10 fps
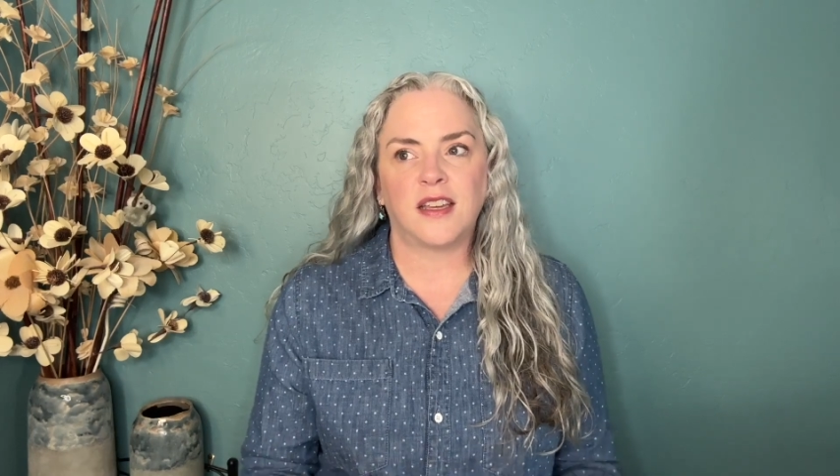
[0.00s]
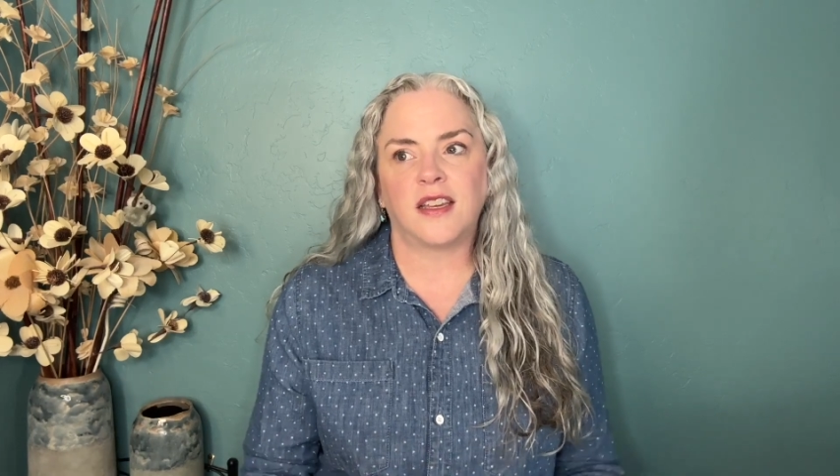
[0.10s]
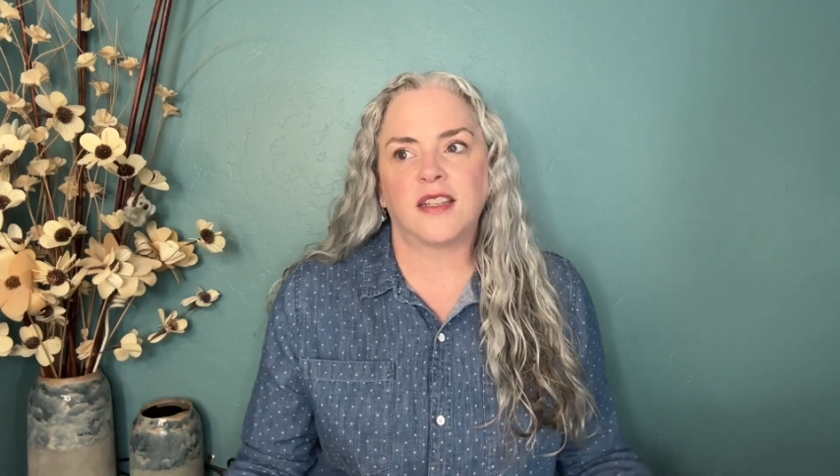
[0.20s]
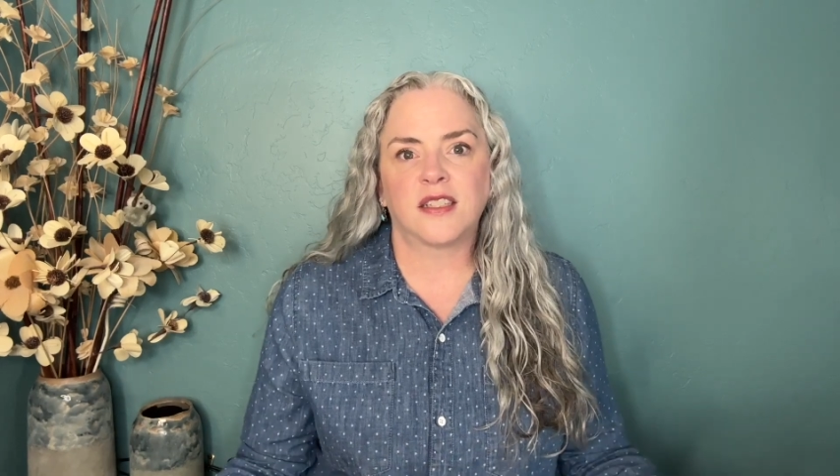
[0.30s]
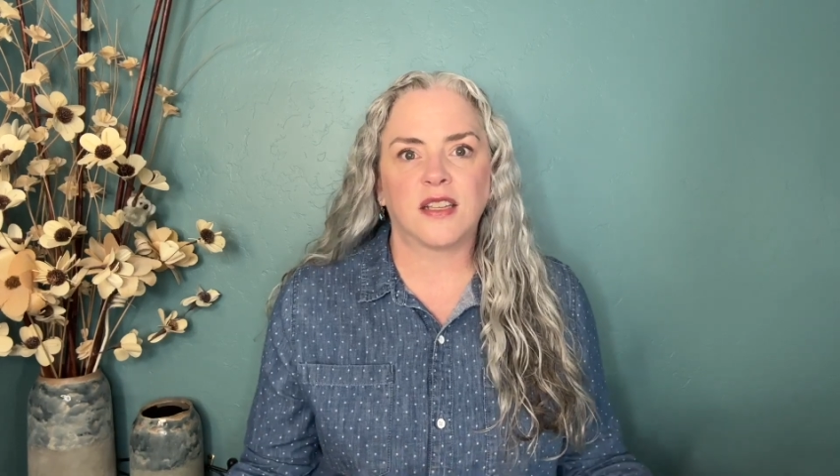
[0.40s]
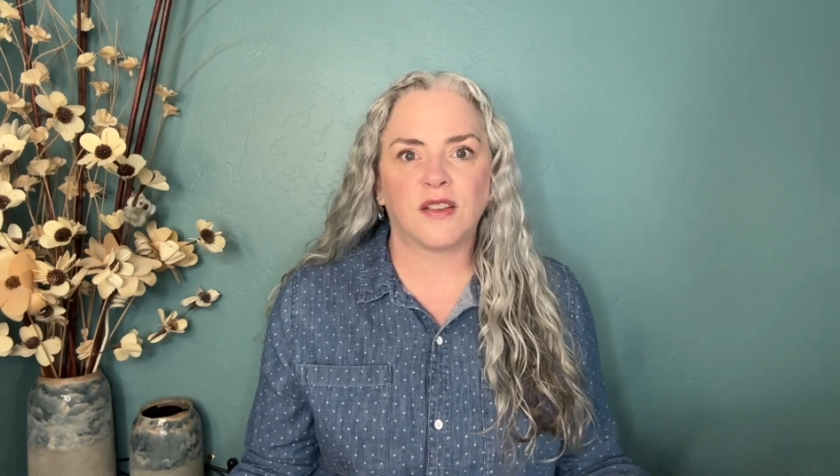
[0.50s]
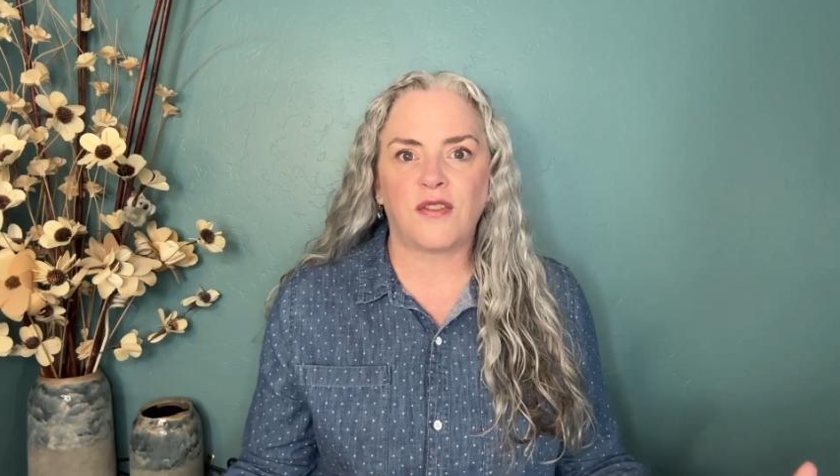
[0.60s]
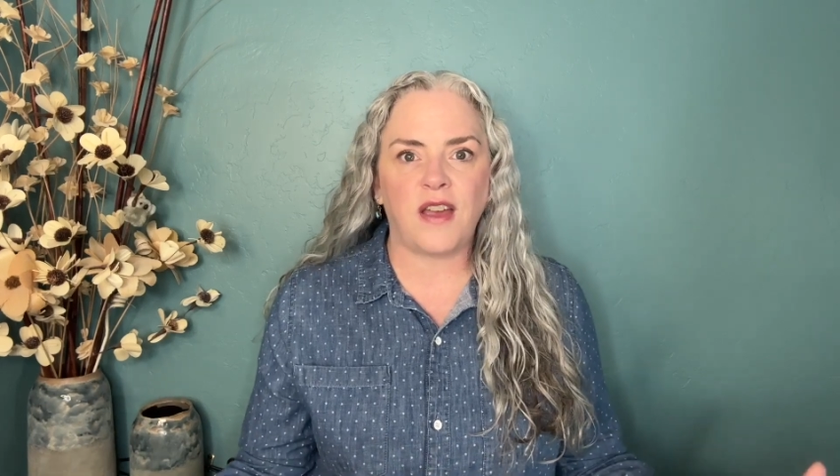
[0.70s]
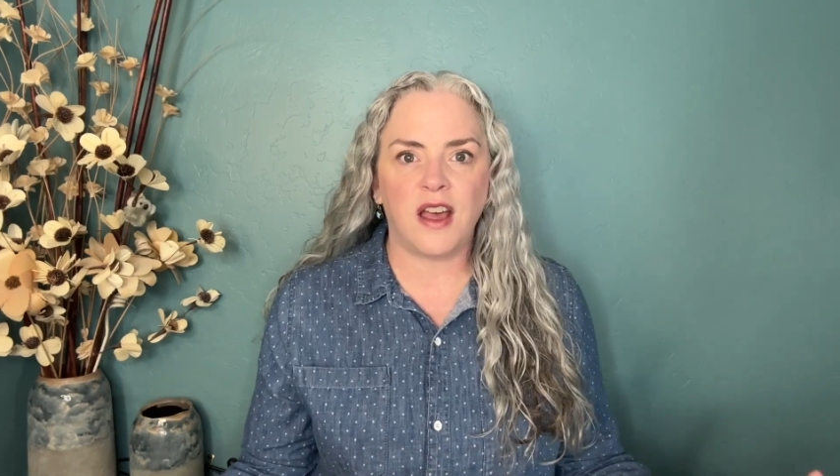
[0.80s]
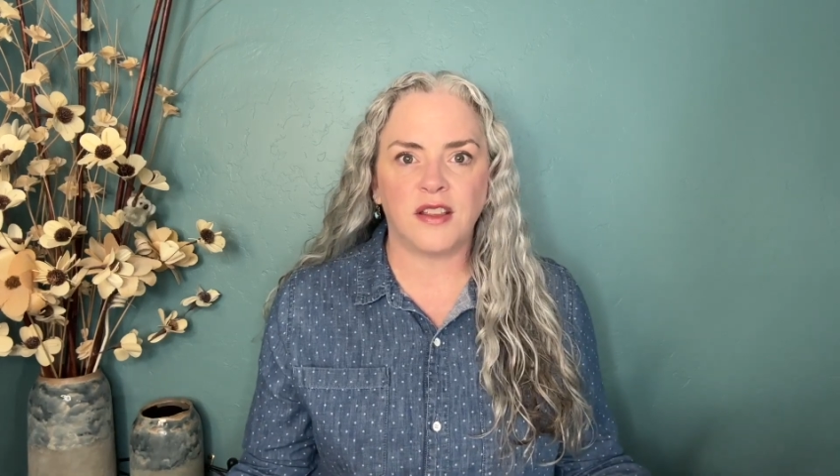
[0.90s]
it's a
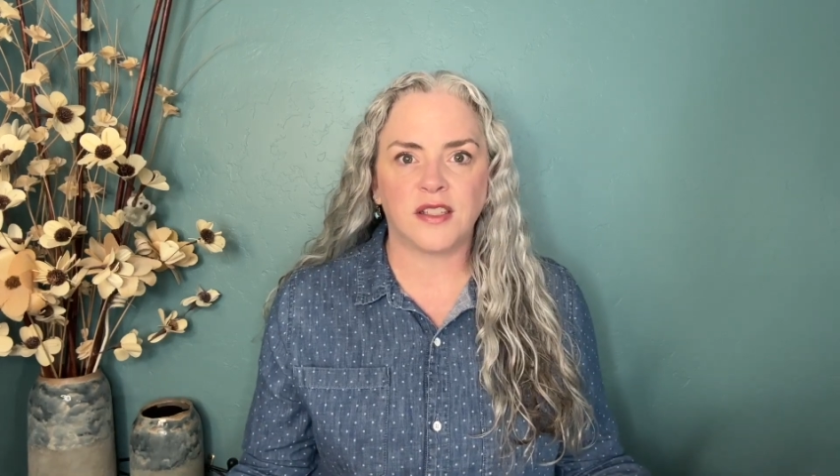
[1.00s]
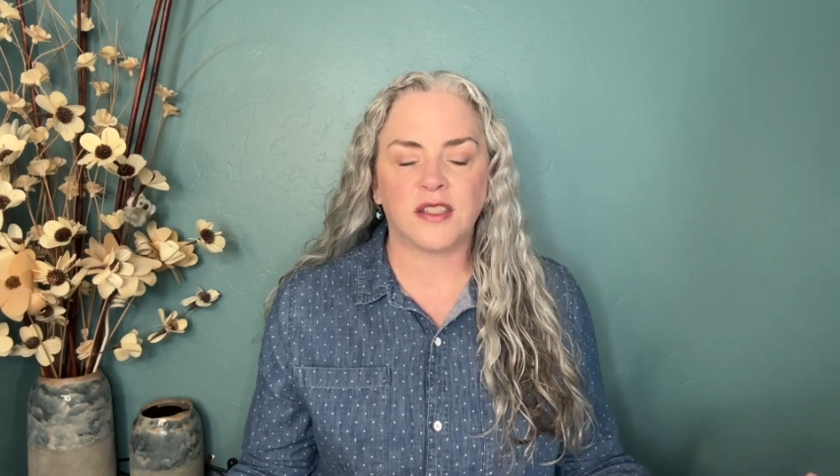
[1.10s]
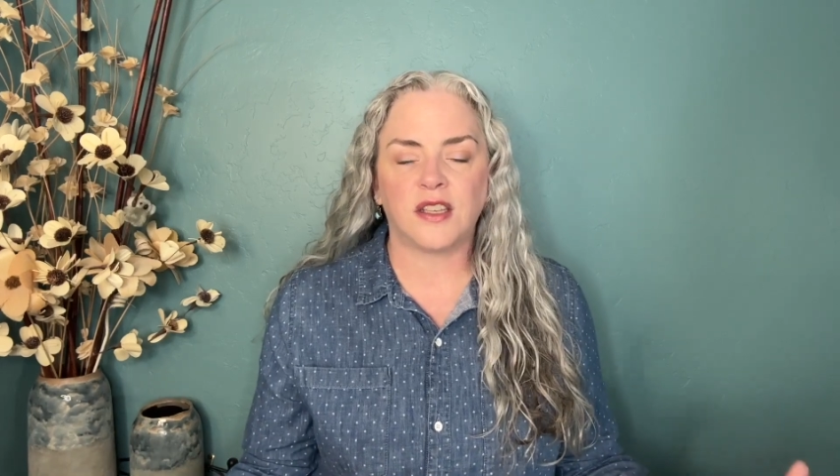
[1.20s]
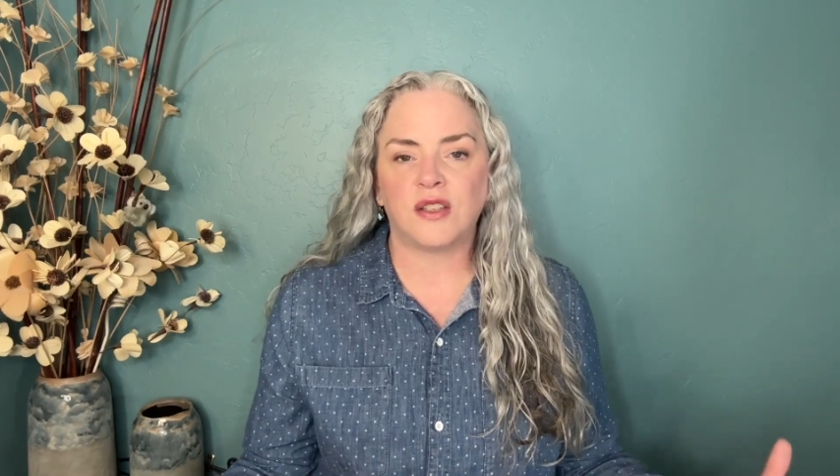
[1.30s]
fallacy.